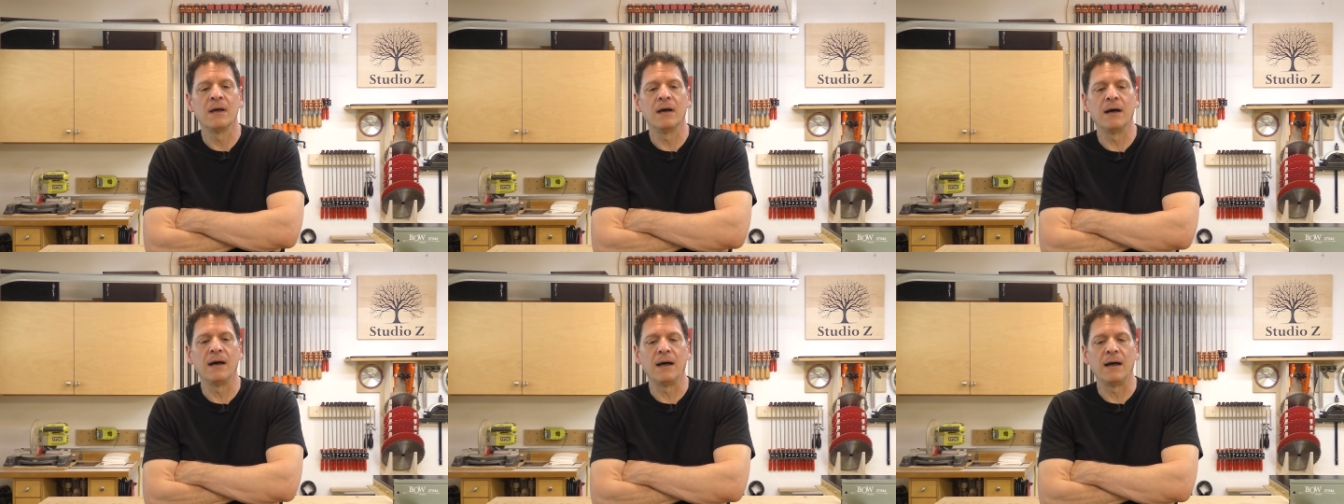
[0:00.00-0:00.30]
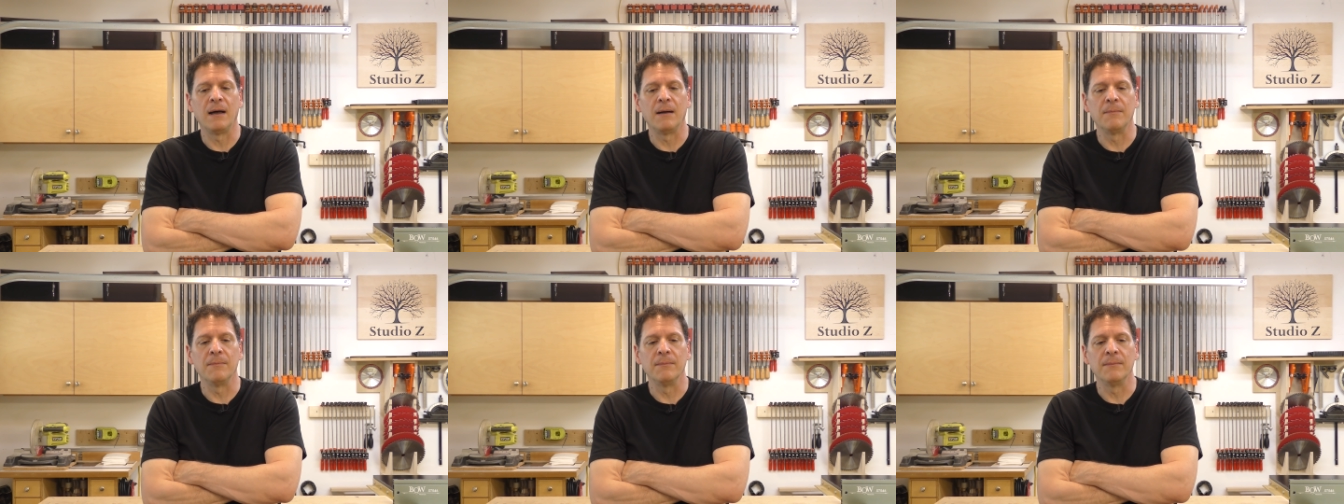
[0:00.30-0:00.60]

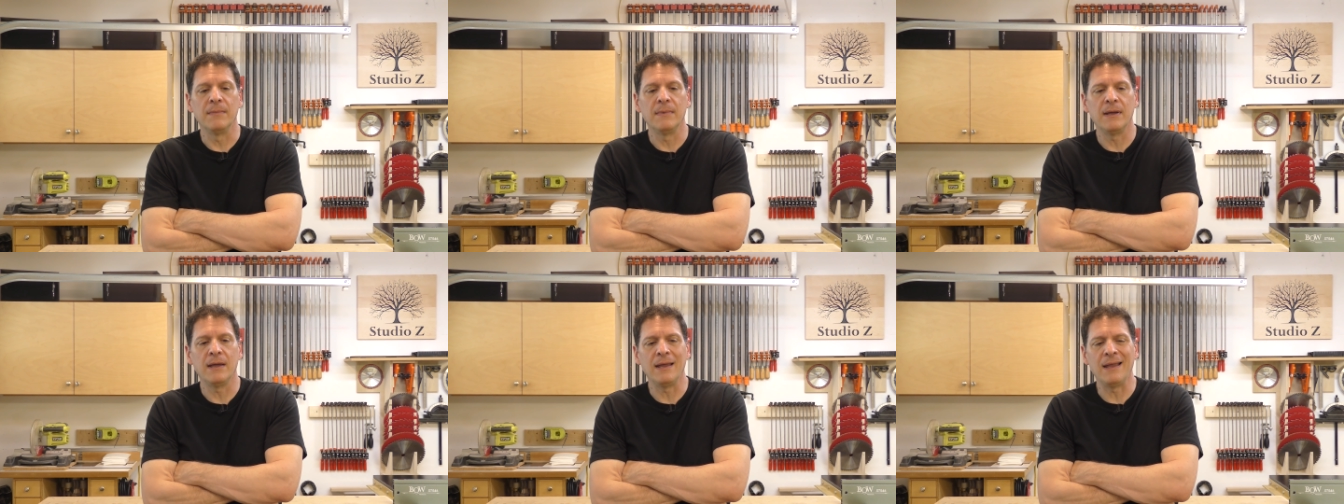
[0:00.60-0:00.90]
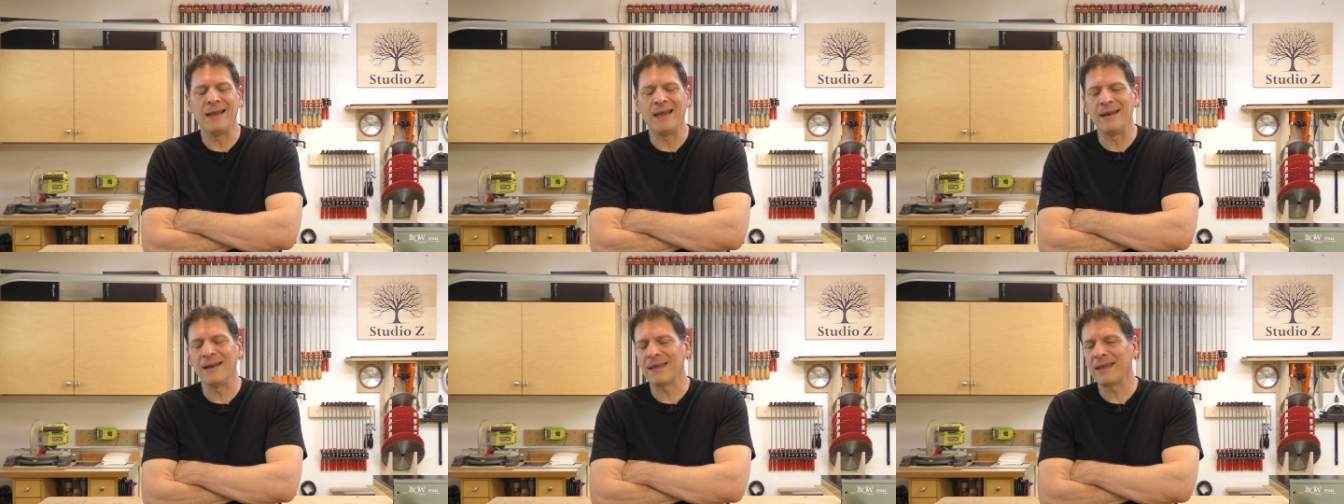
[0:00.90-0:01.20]
Um,
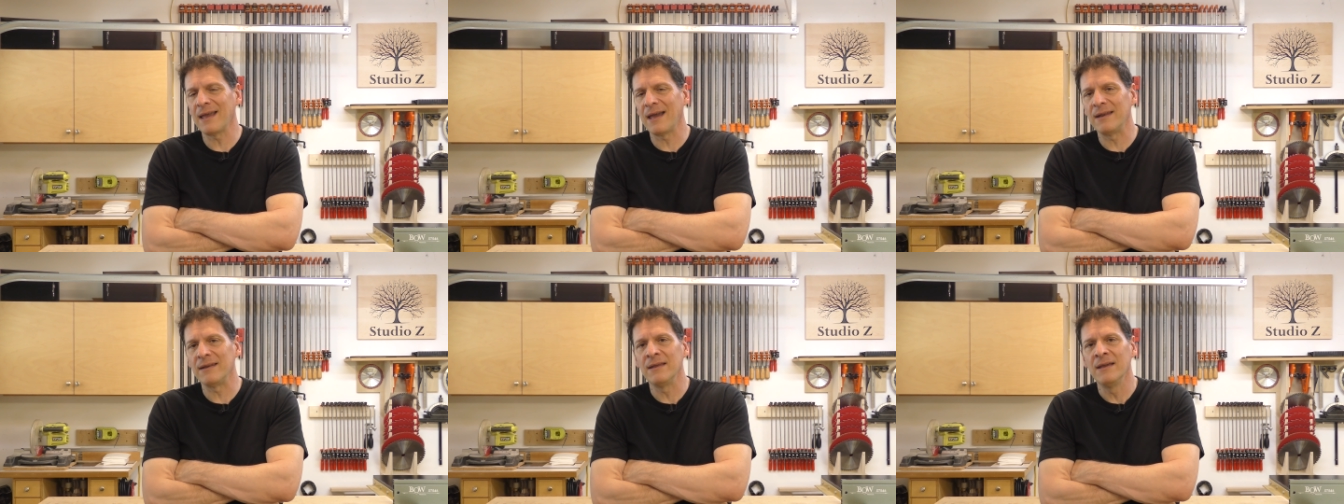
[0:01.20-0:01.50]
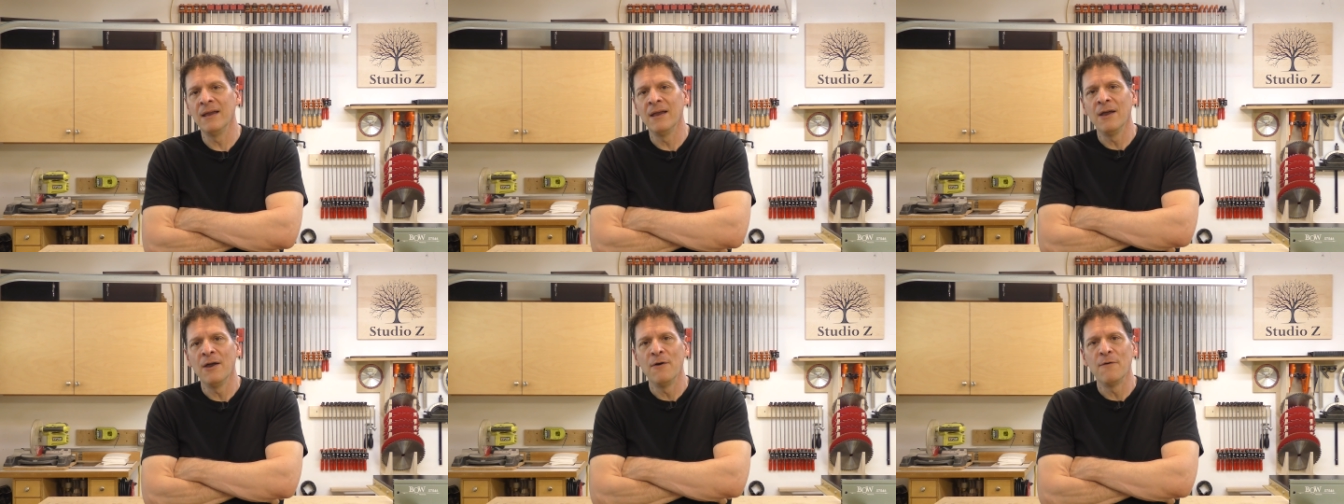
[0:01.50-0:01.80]
and
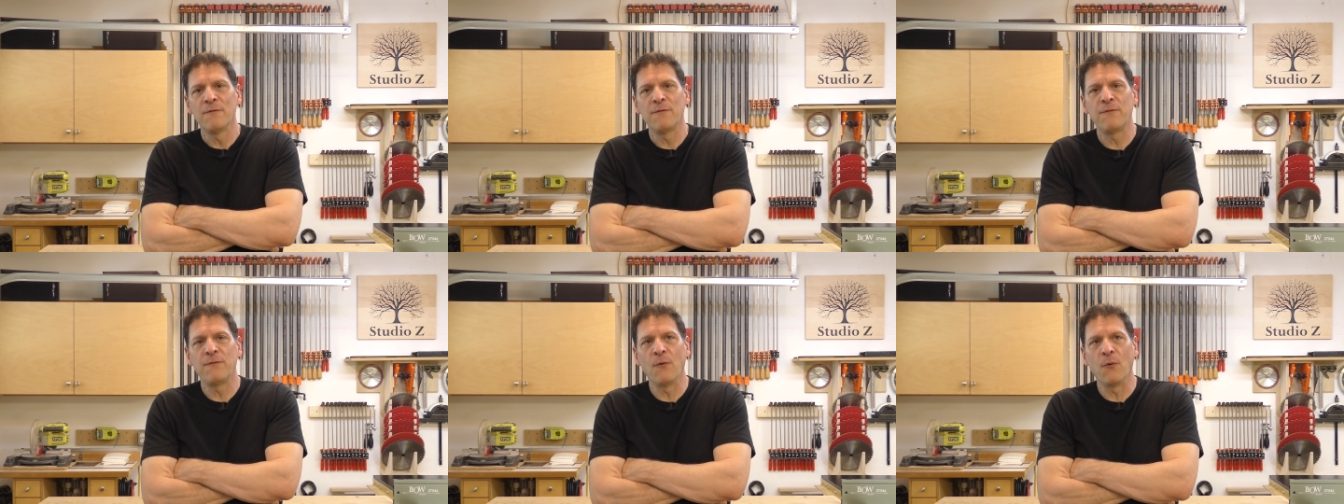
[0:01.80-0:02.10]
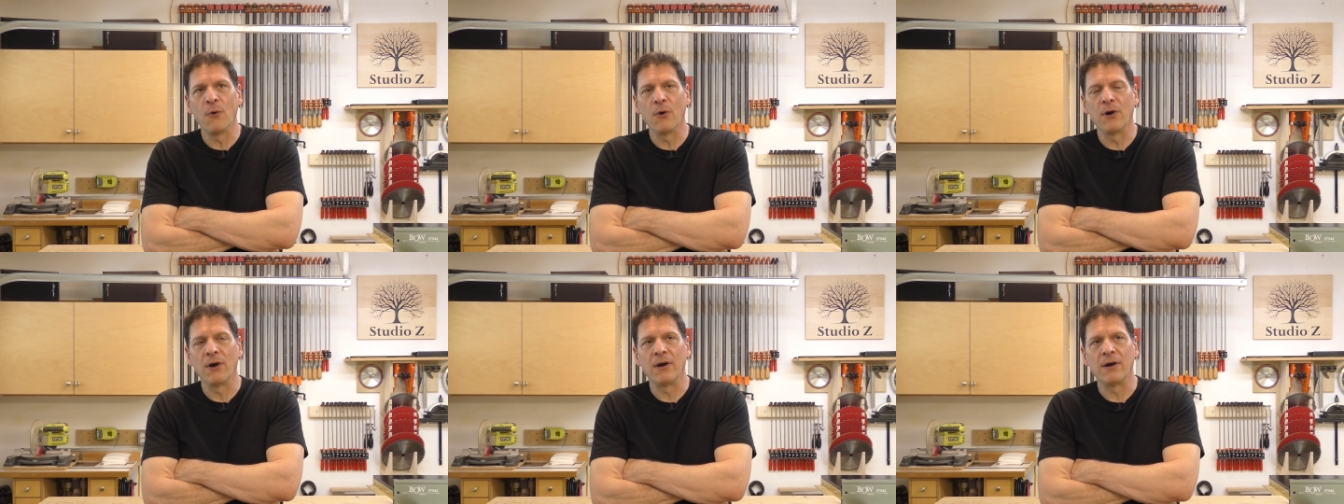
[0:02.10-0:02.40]
again,
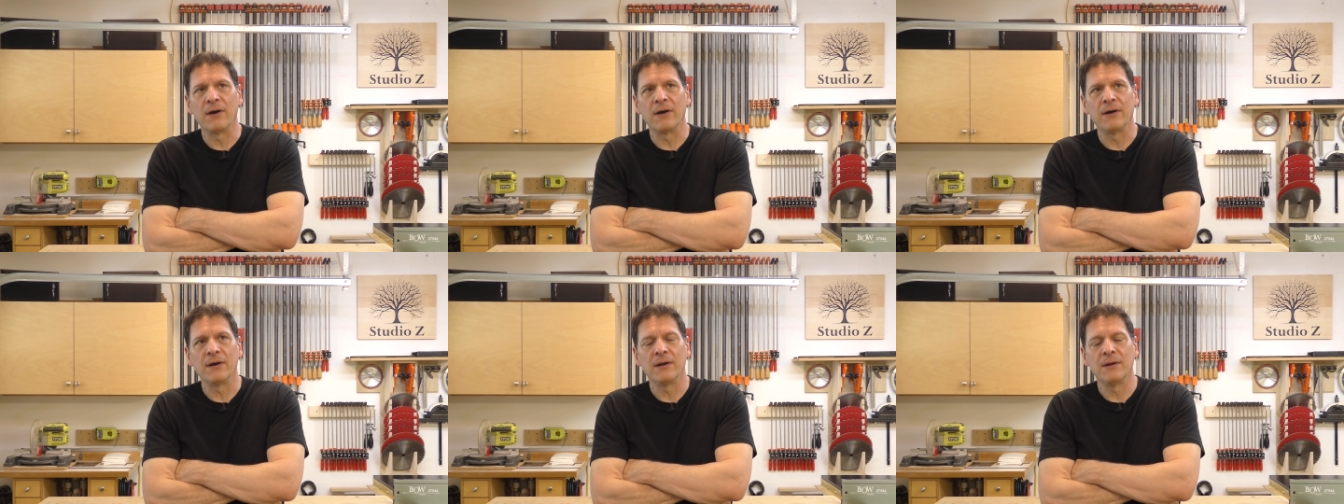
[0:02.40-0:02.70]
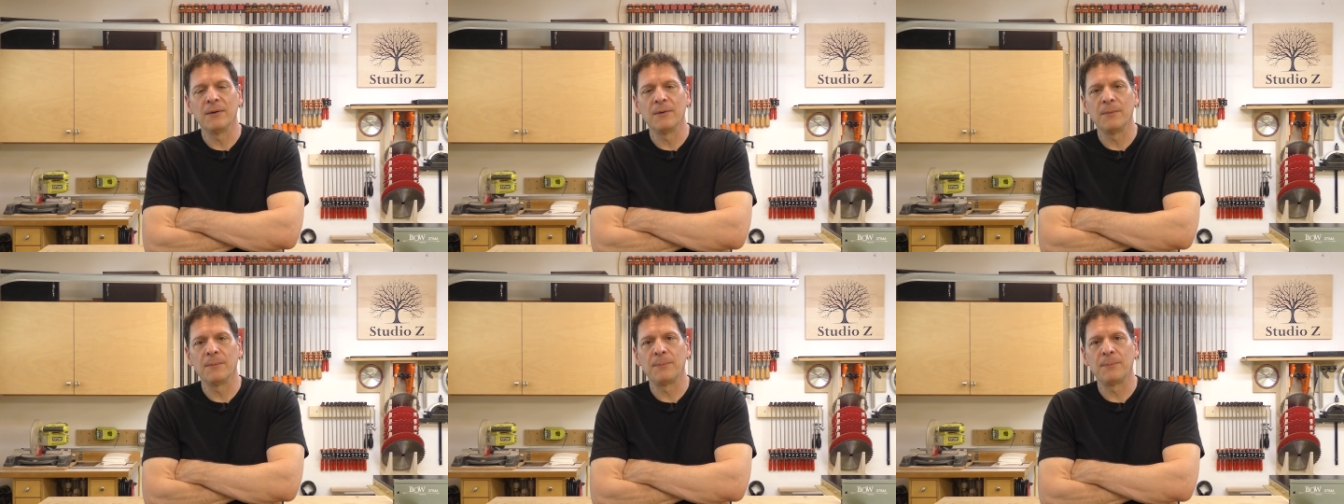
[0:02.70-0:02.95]
for